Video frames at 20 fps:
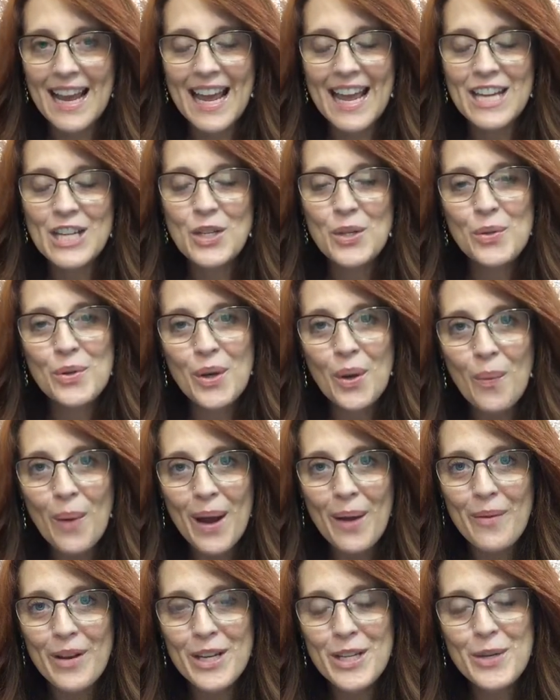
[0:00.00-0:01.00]
And you go
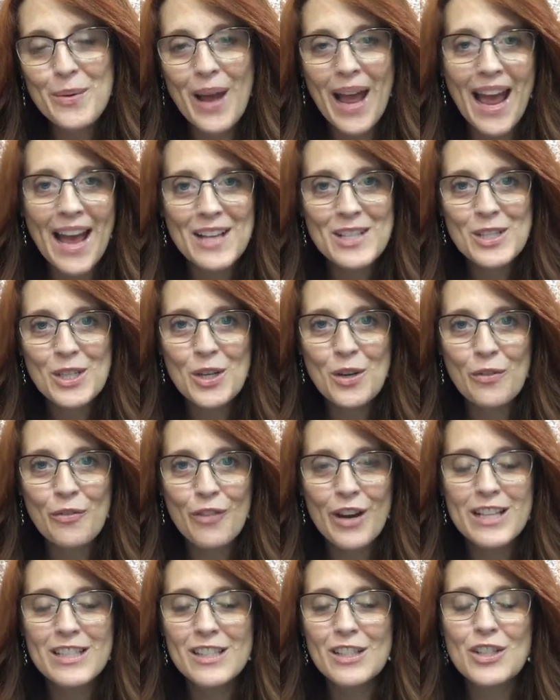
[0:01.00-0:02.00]
out and you ask your
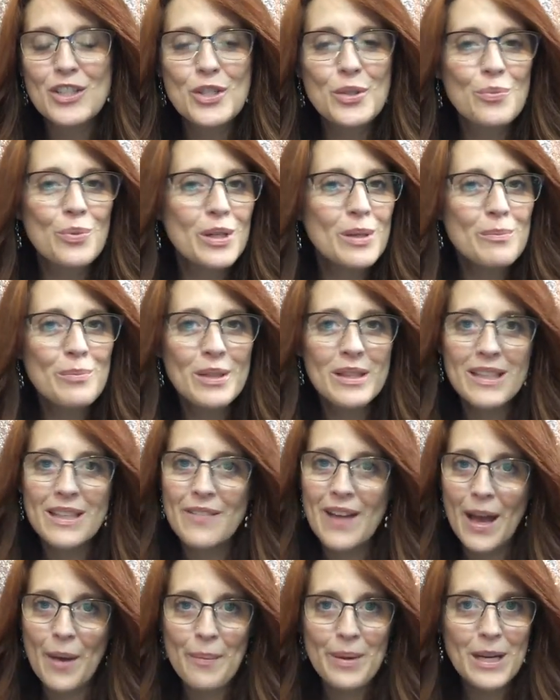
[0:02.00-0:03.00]
friends, because you wouldn't
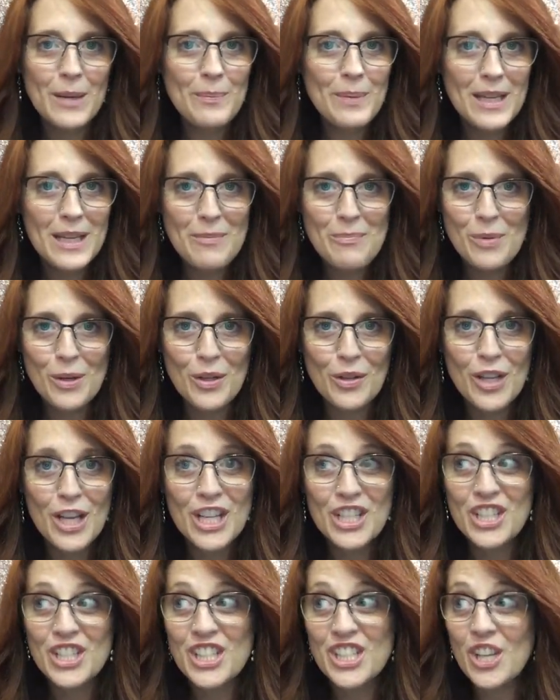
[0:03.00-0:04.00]
believe how many people
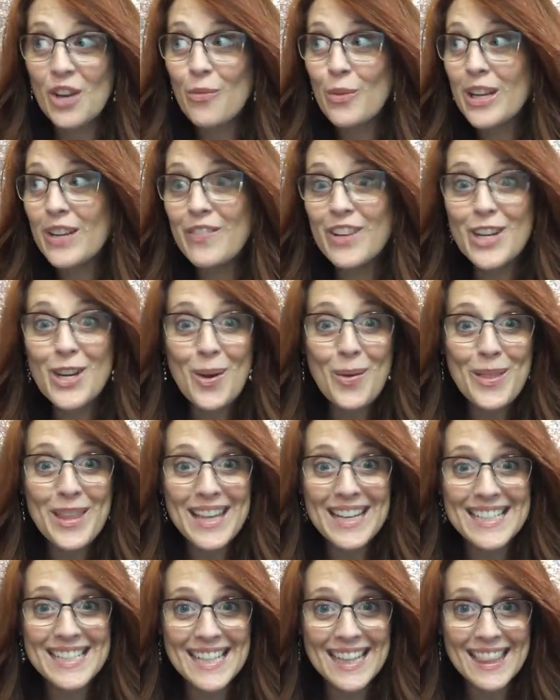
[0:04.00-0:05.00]
just don't even know
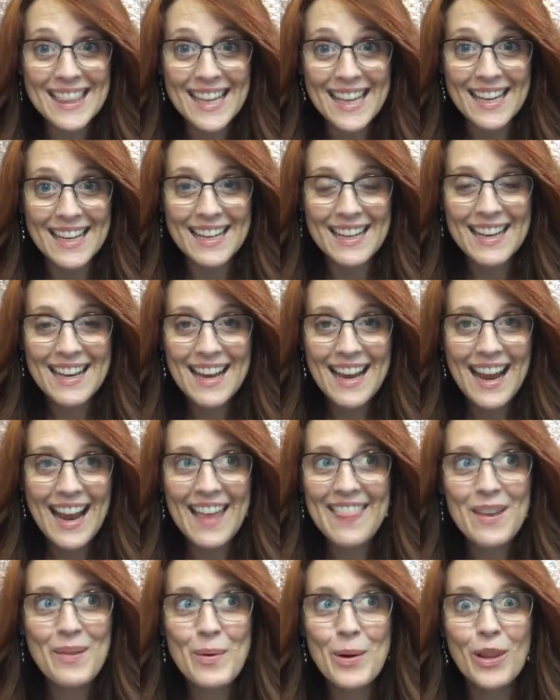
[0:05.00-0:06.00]
that it's a thing.
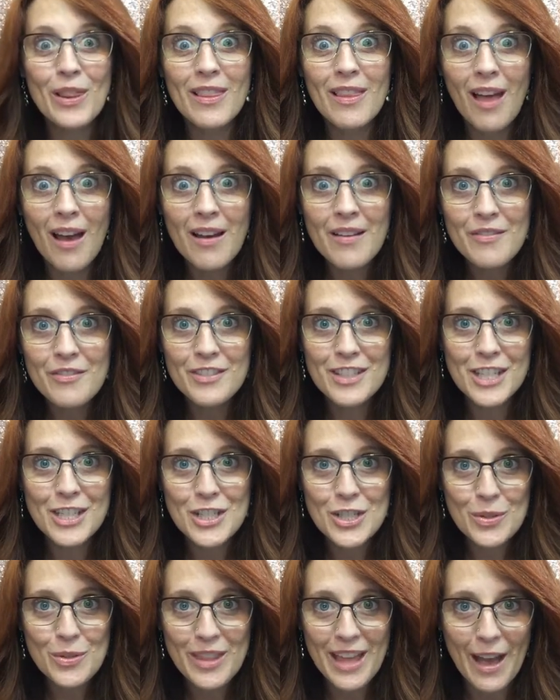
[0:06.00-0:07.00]
And they would love to
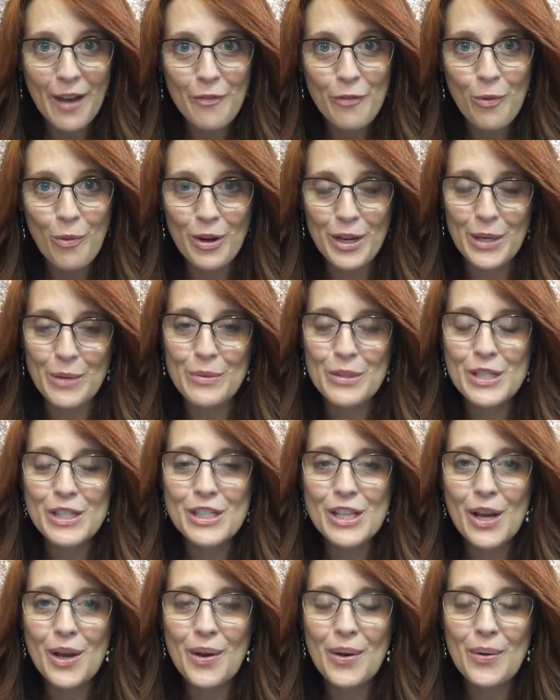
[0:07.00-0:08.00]
do that for you.
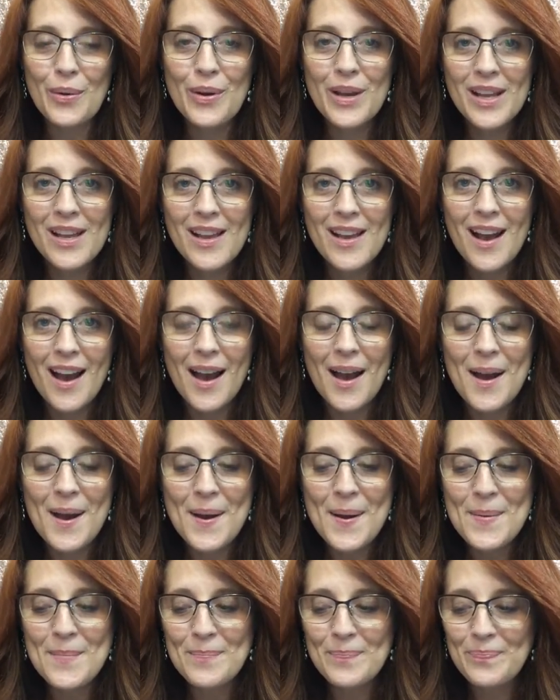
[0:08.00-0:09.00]
So
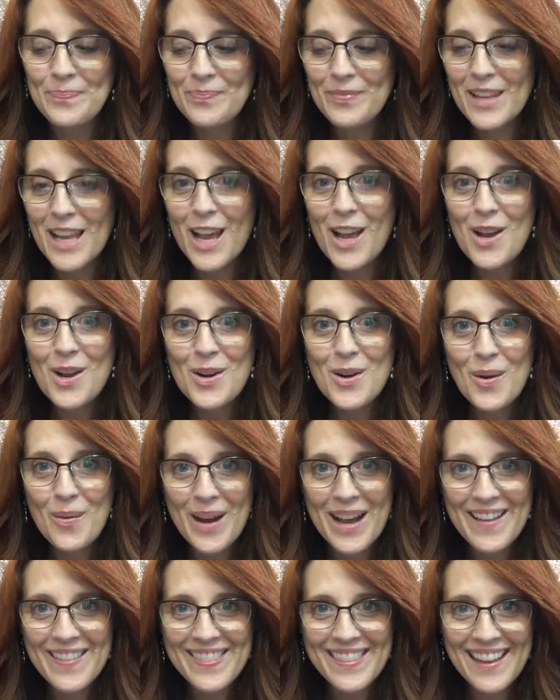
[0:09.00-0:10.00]

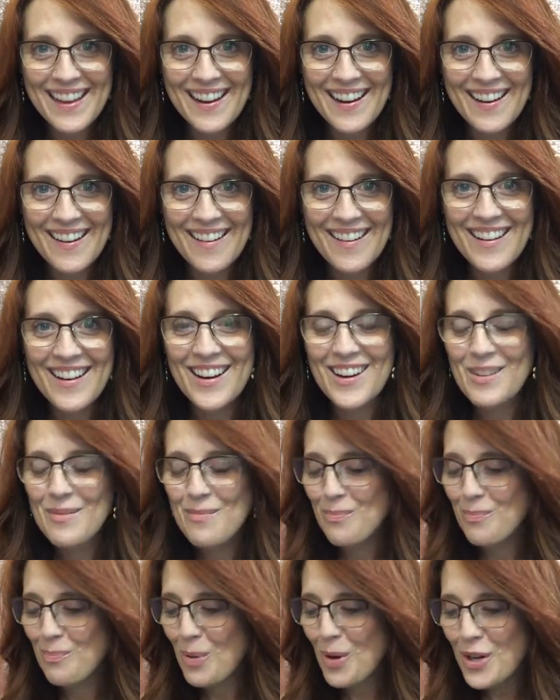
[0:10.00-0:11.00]
go out there,
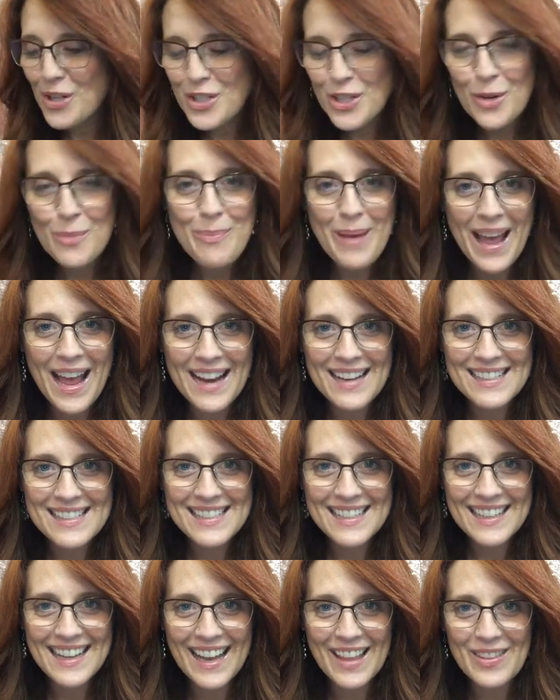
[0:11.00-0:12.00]
put your bags
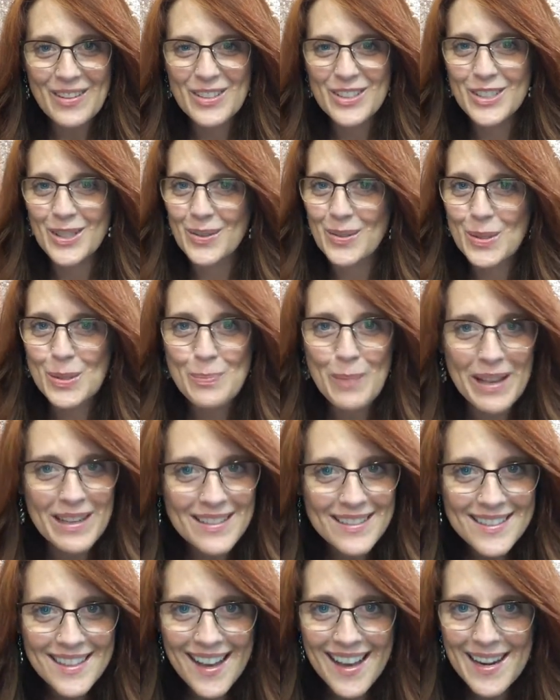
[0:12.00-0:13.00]
together. Don't
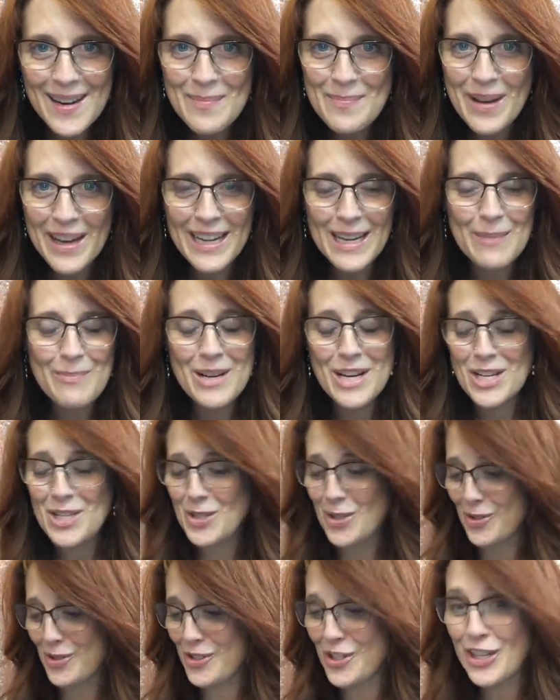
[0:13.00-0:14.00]
spend a ton of money, because
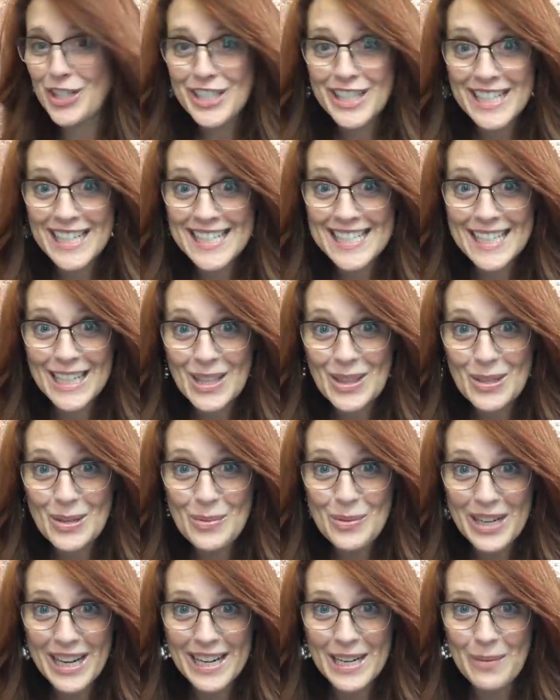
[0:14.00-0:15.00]
they're just going to dig
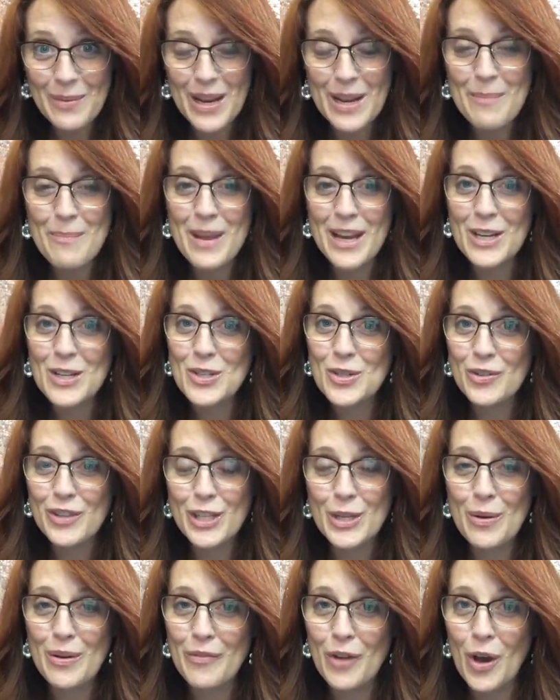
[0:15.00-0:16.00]
through it anyway. Make sure
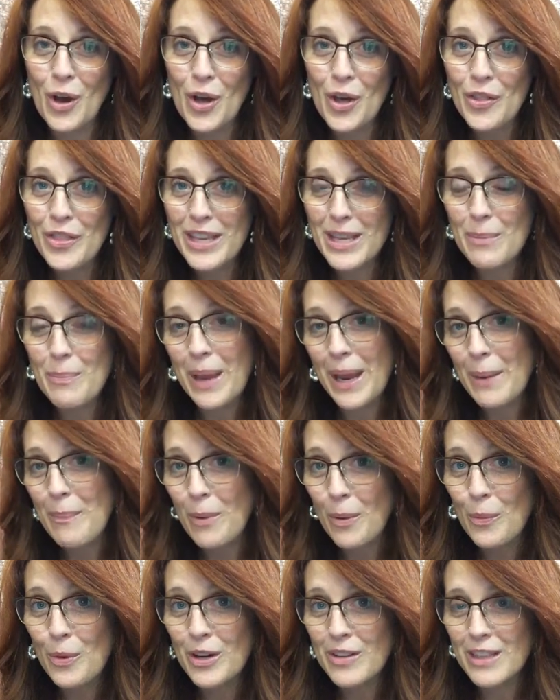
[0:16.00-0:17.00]
that you have all the
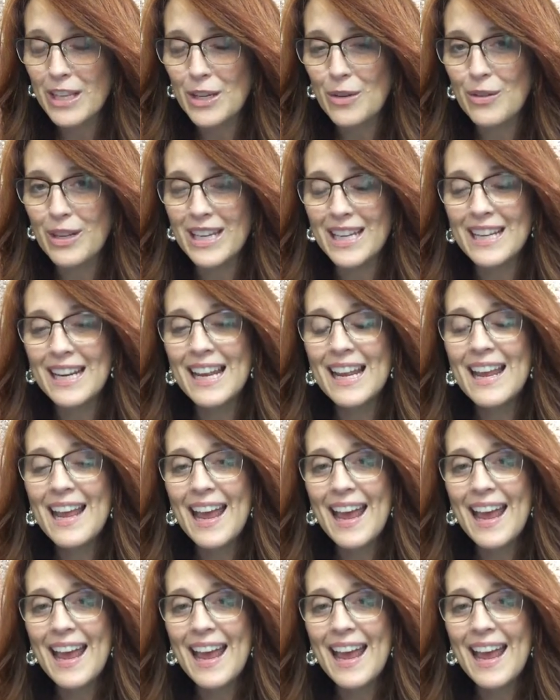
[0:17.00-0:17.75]
paperwork that you need.